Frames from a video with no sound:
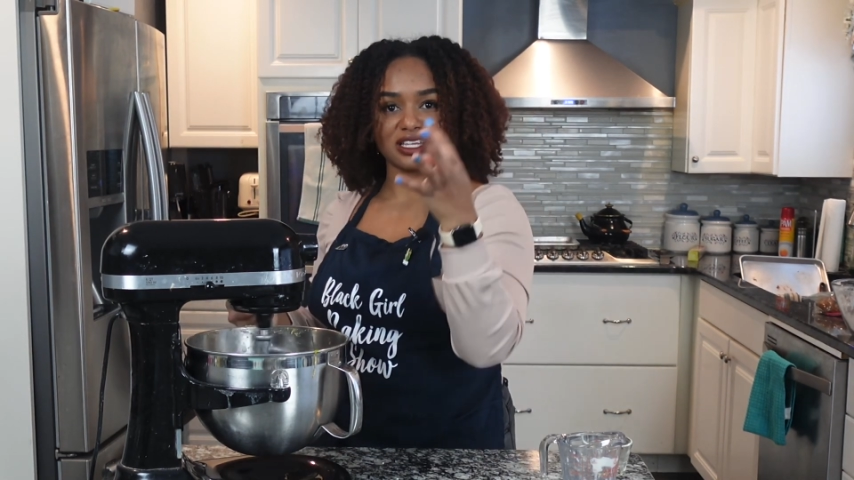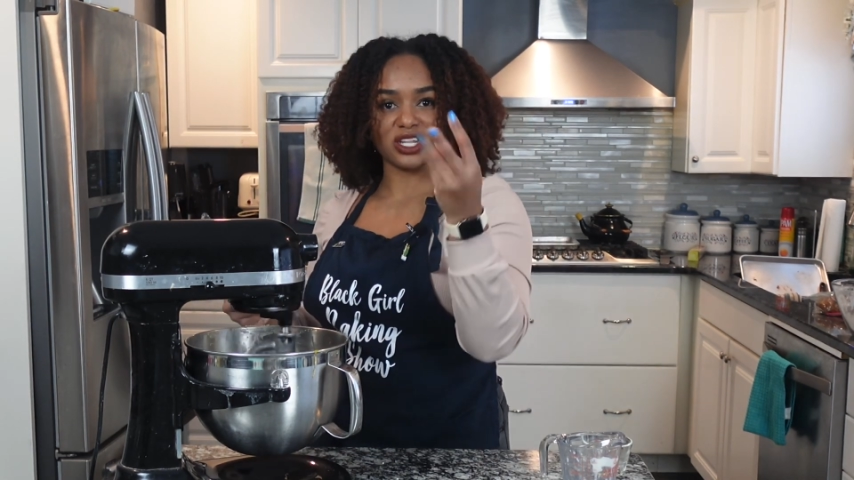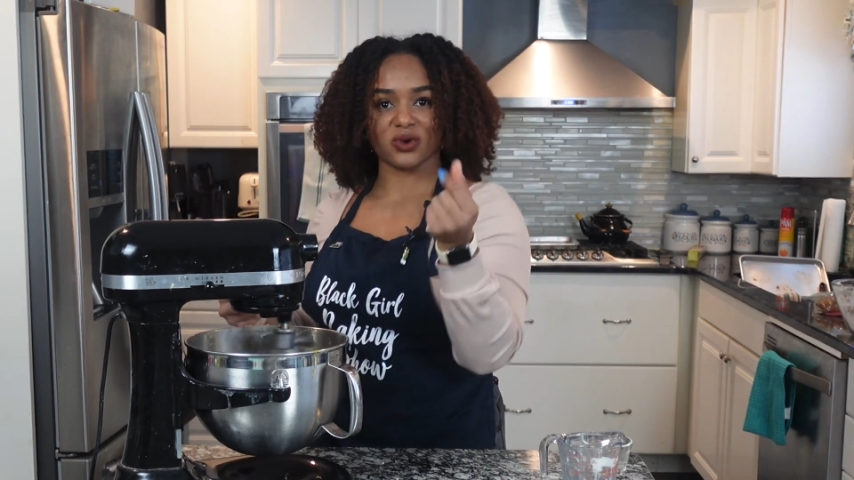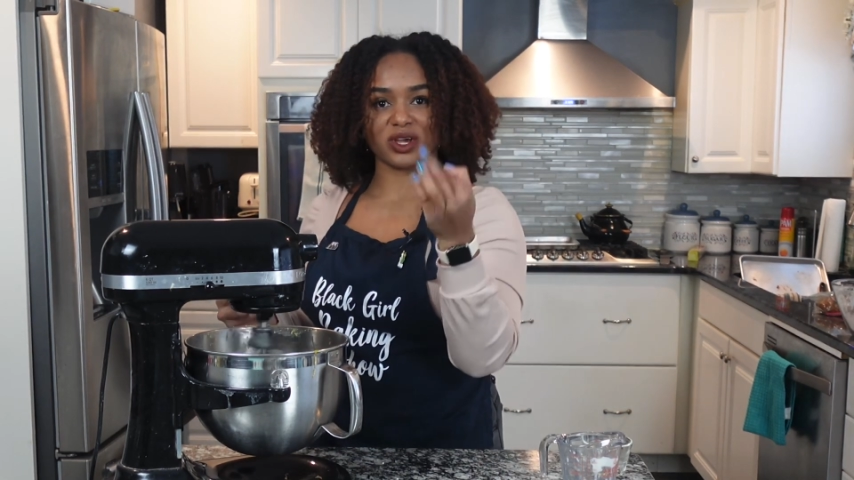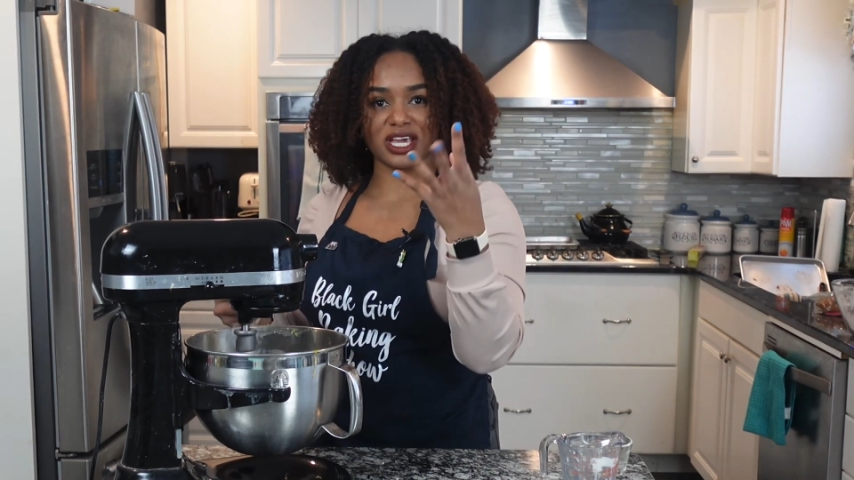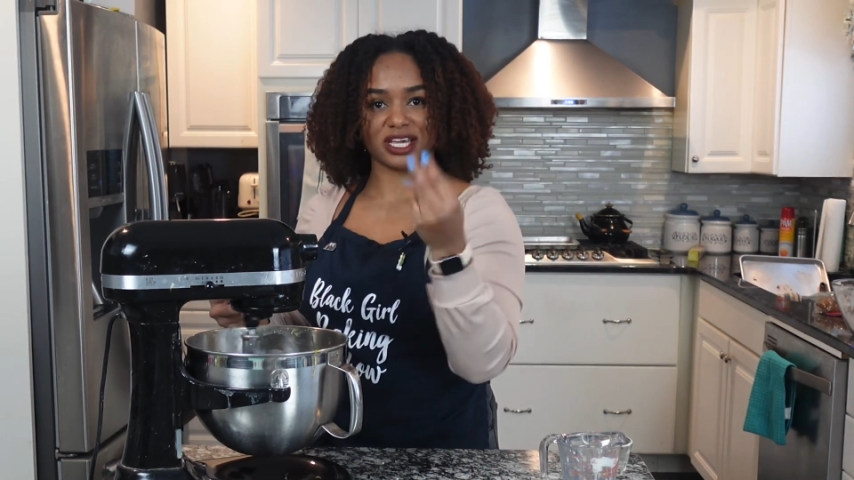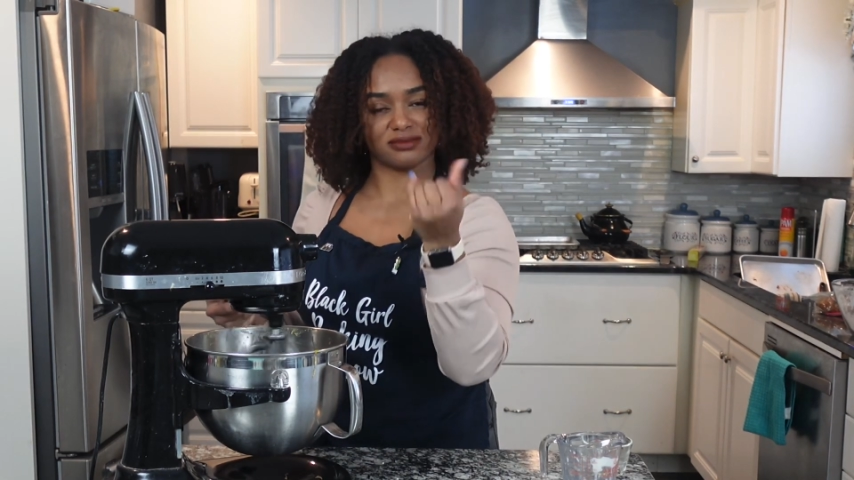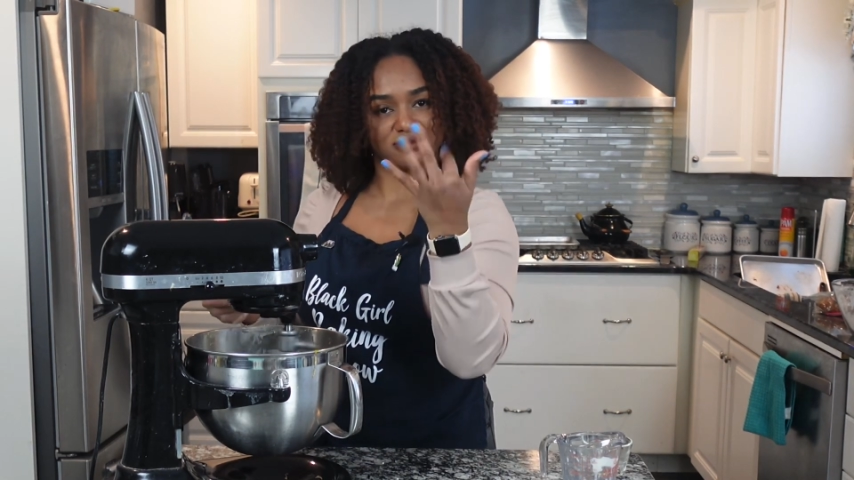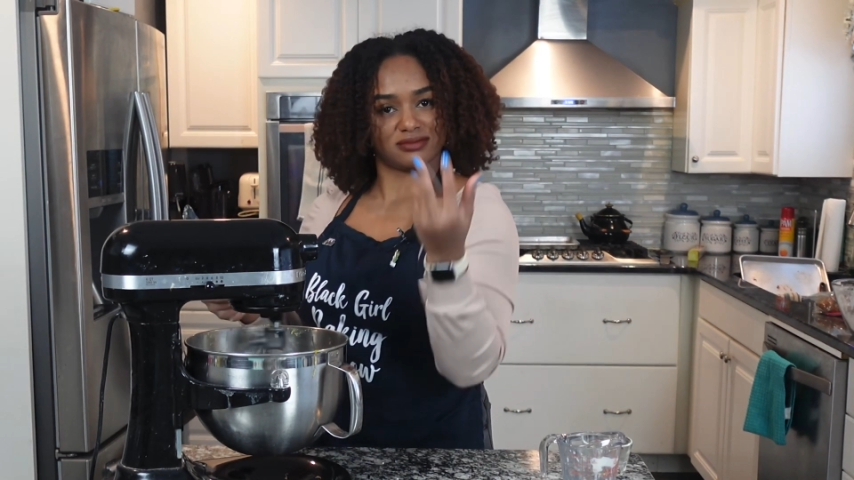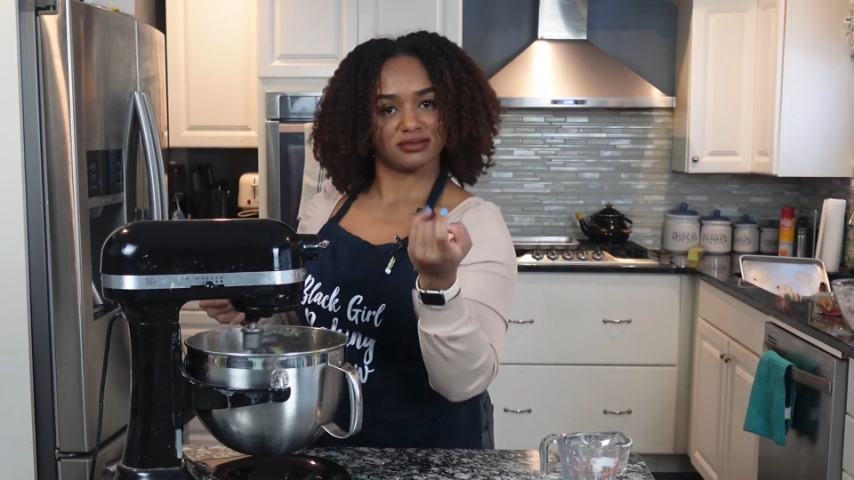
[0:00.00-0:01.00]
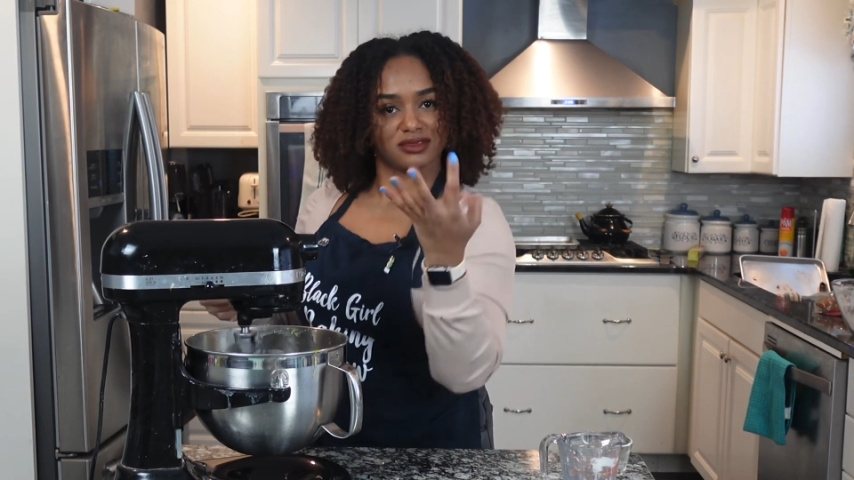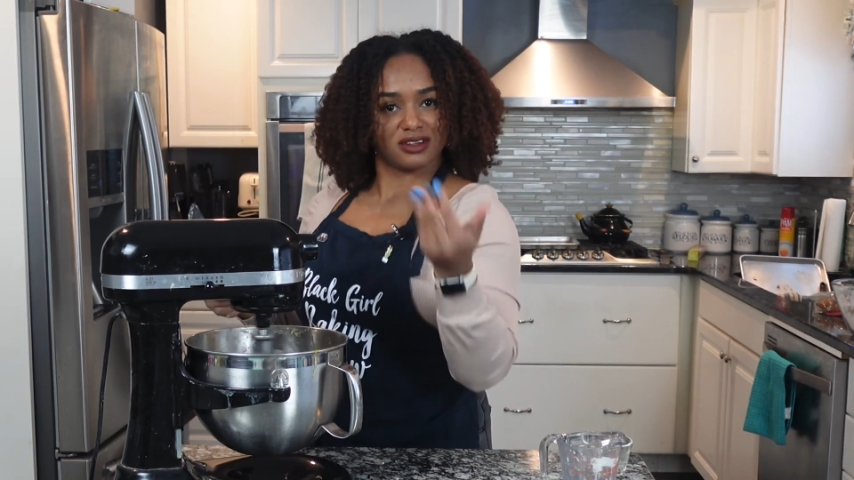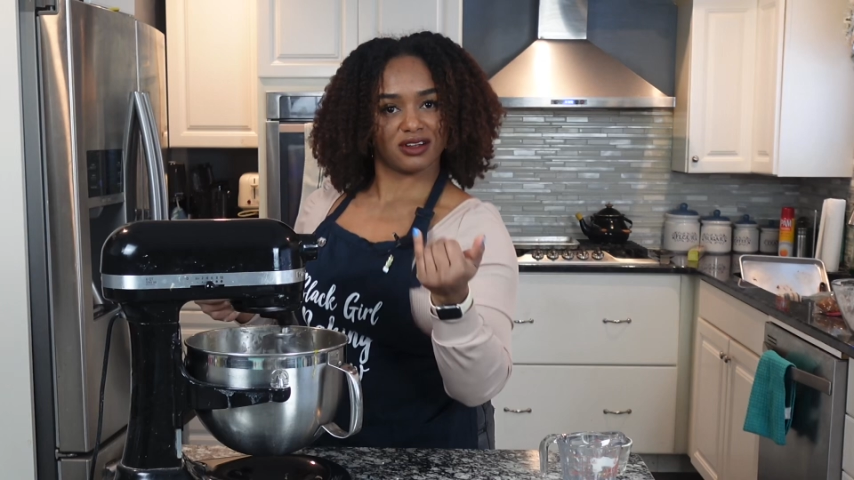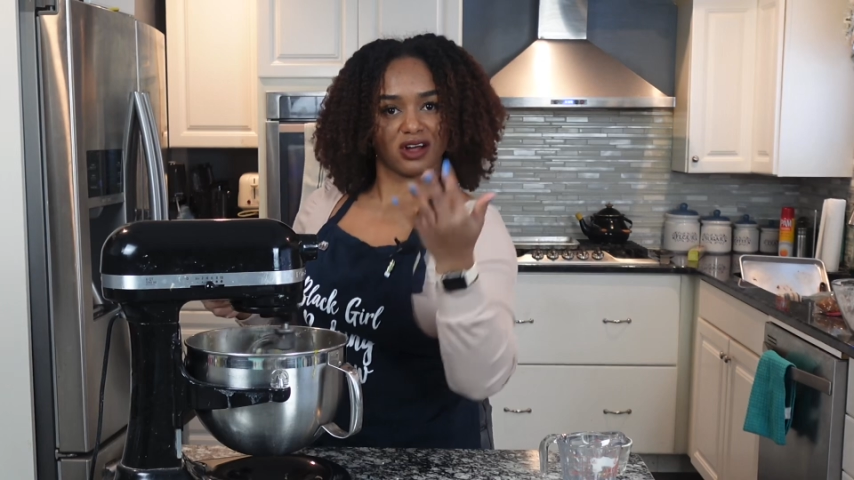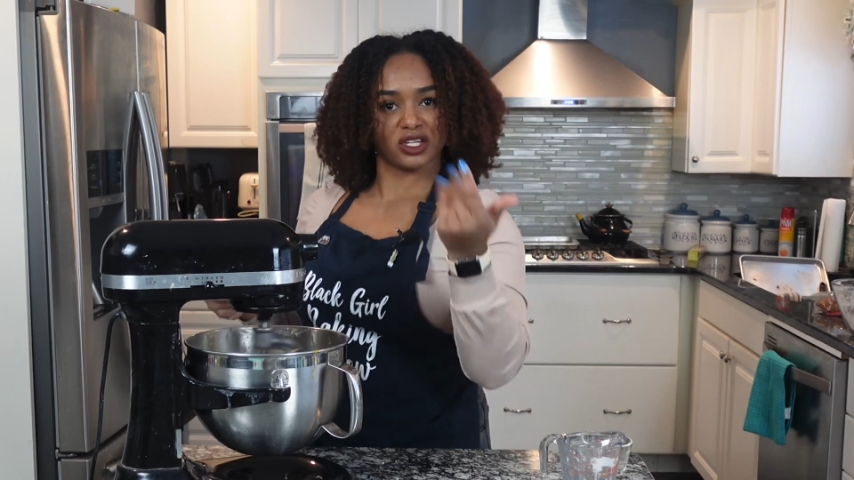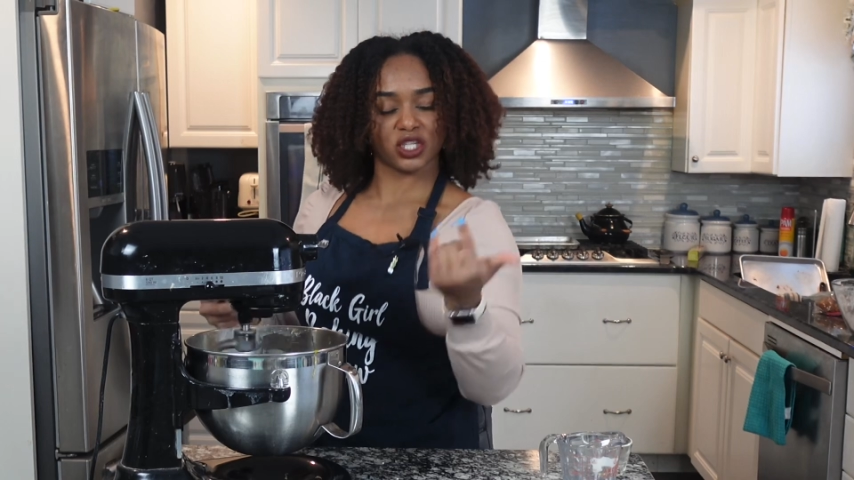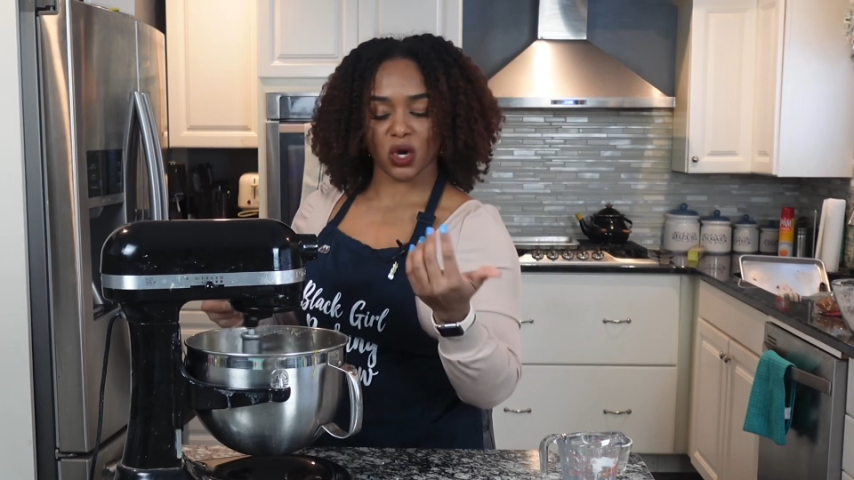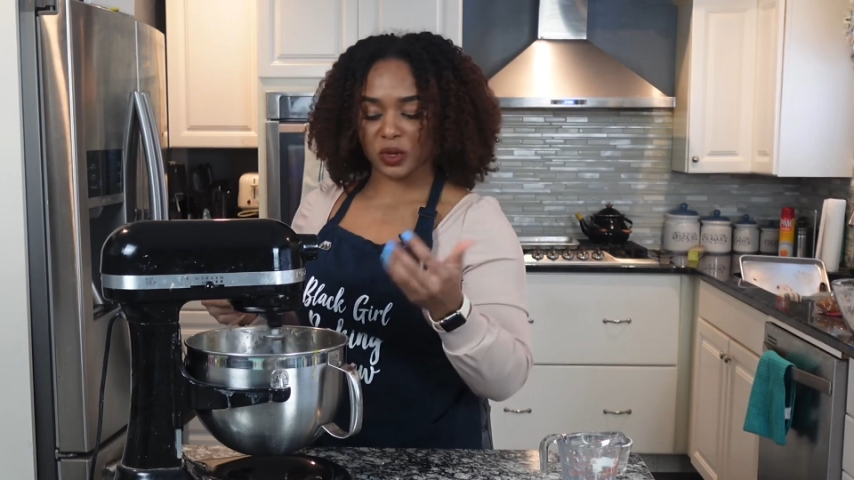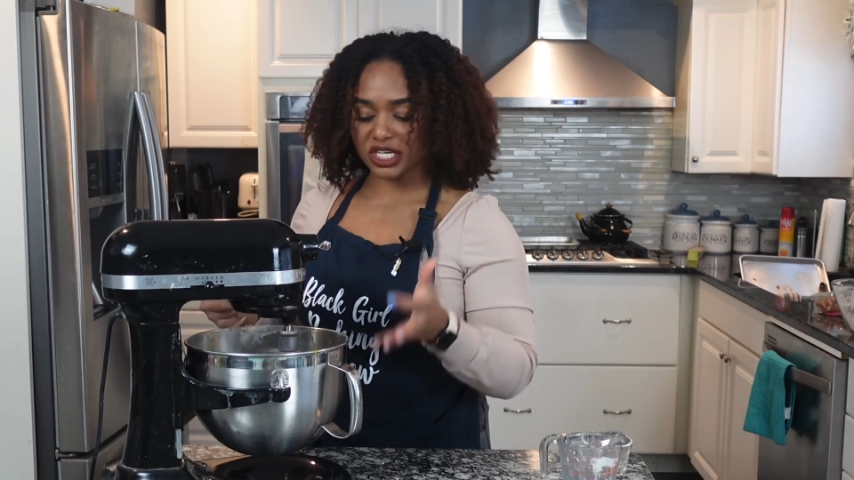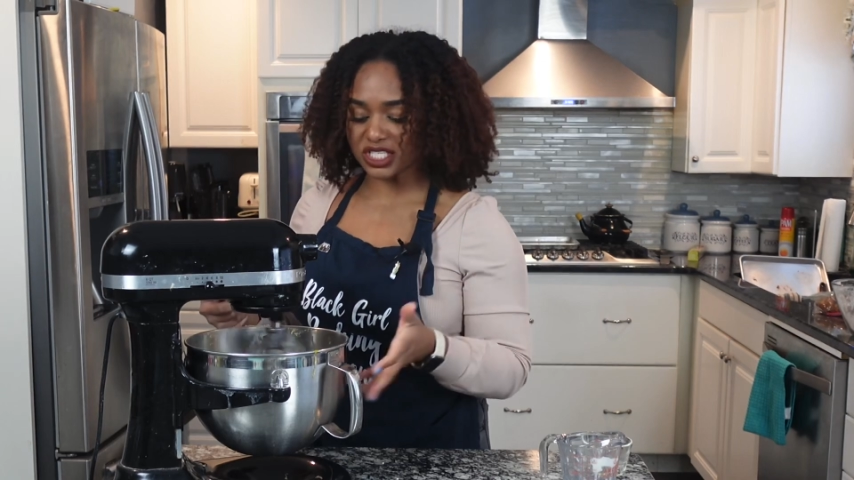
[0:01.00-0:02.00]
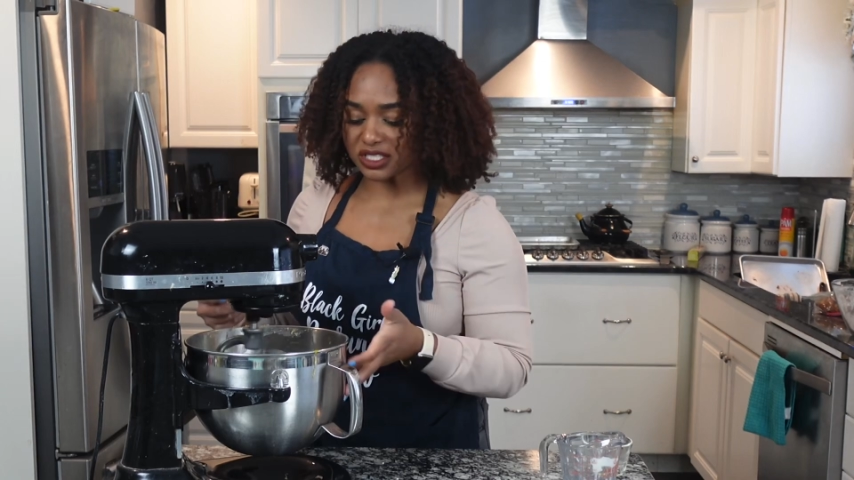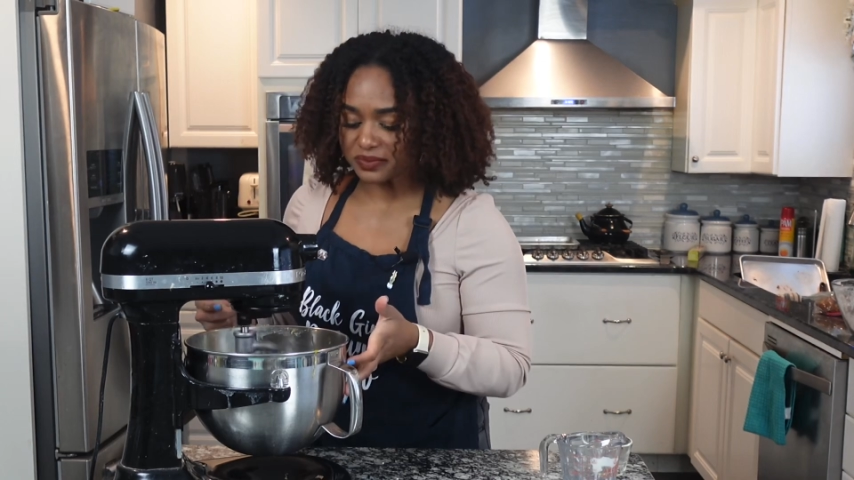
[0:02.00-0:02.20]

you know, get all doughish.